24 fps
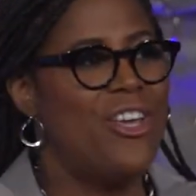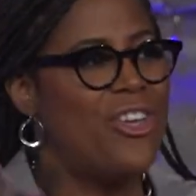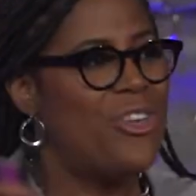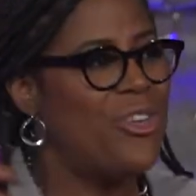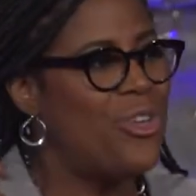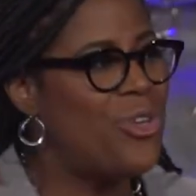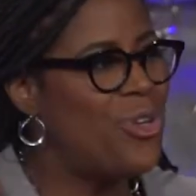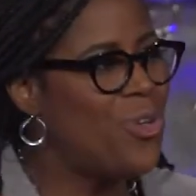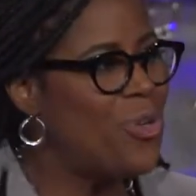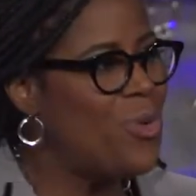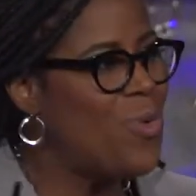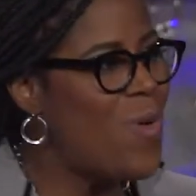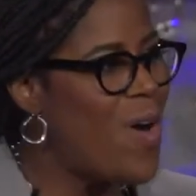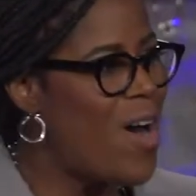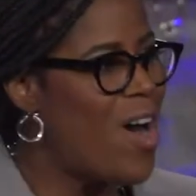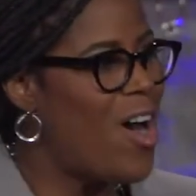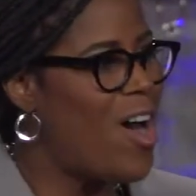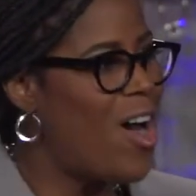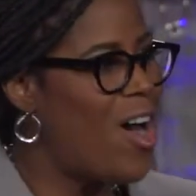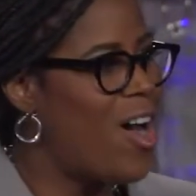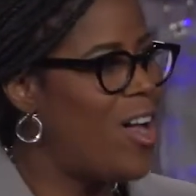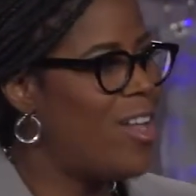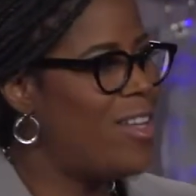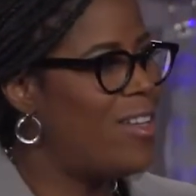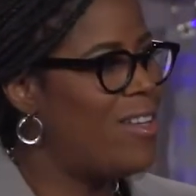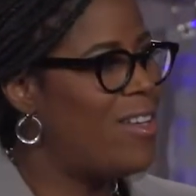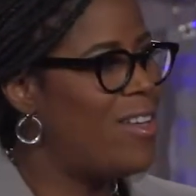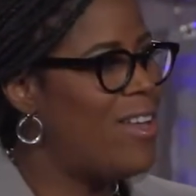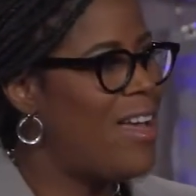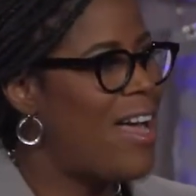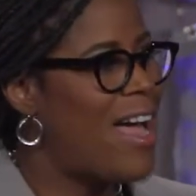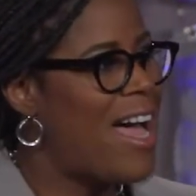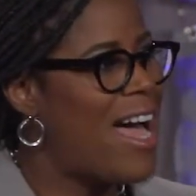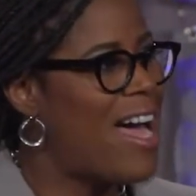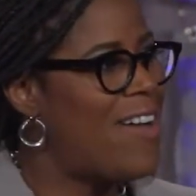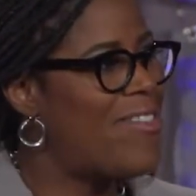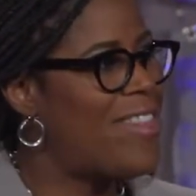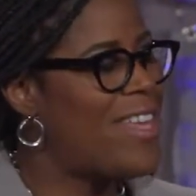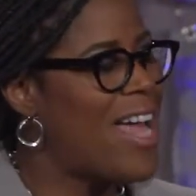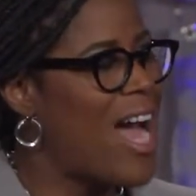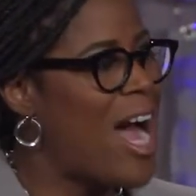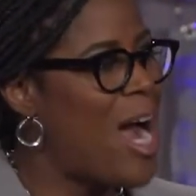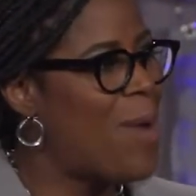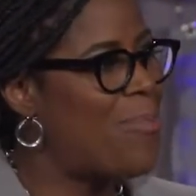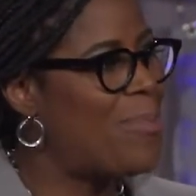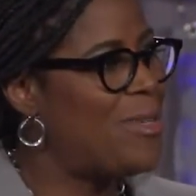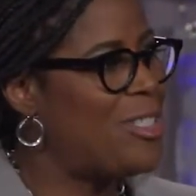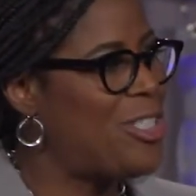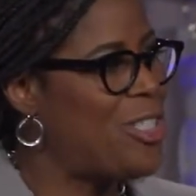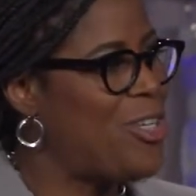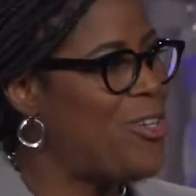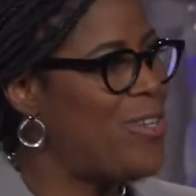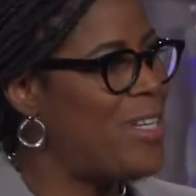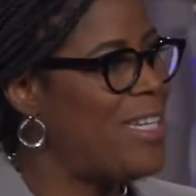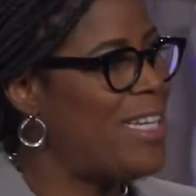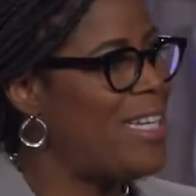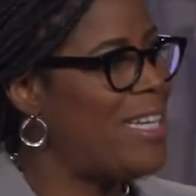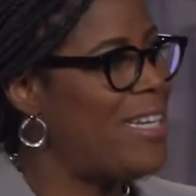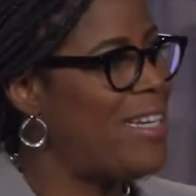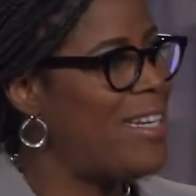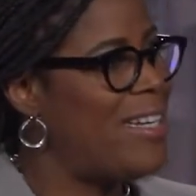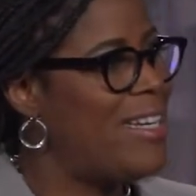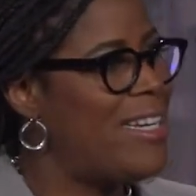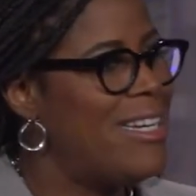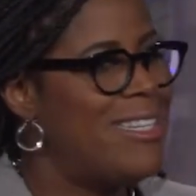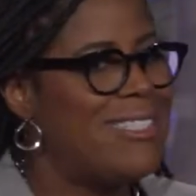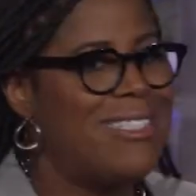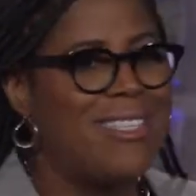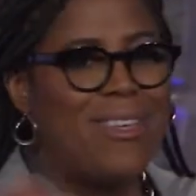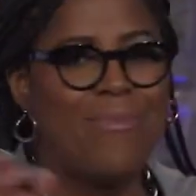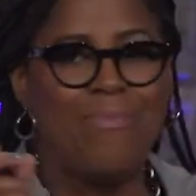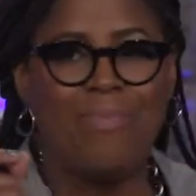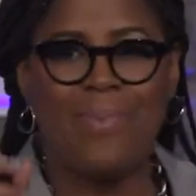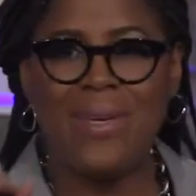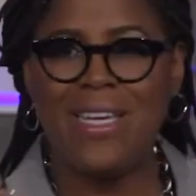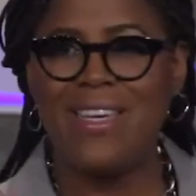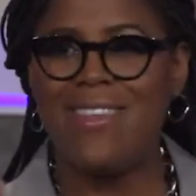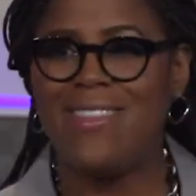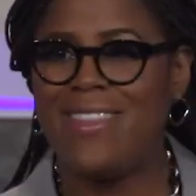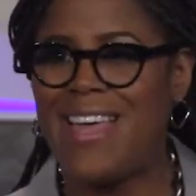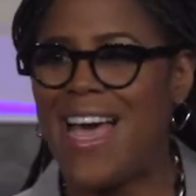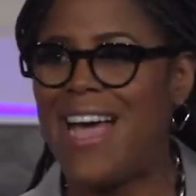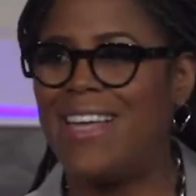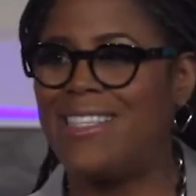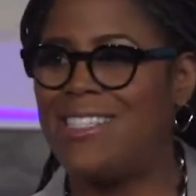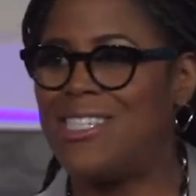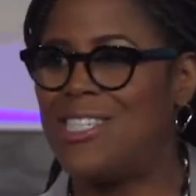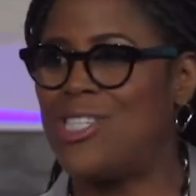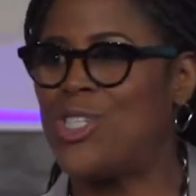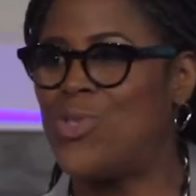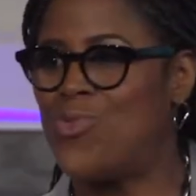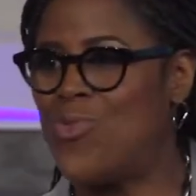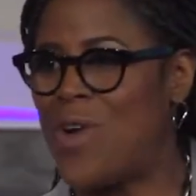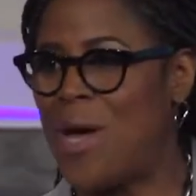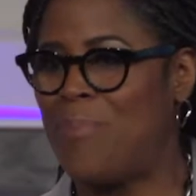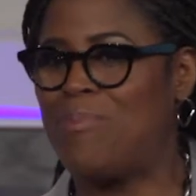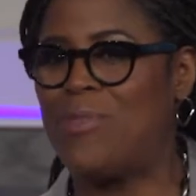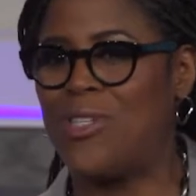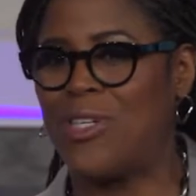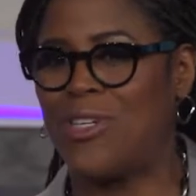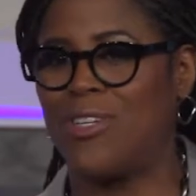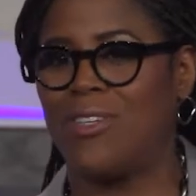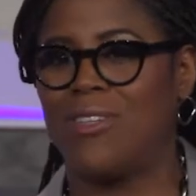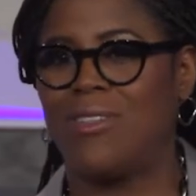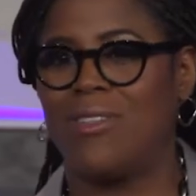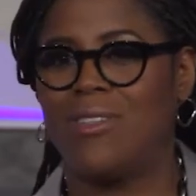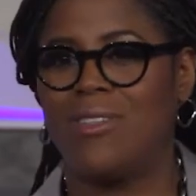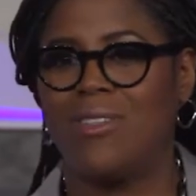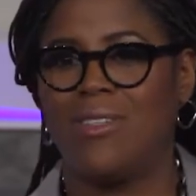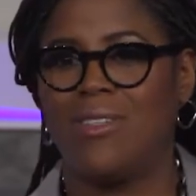You all have the opportunity to be that disruptor.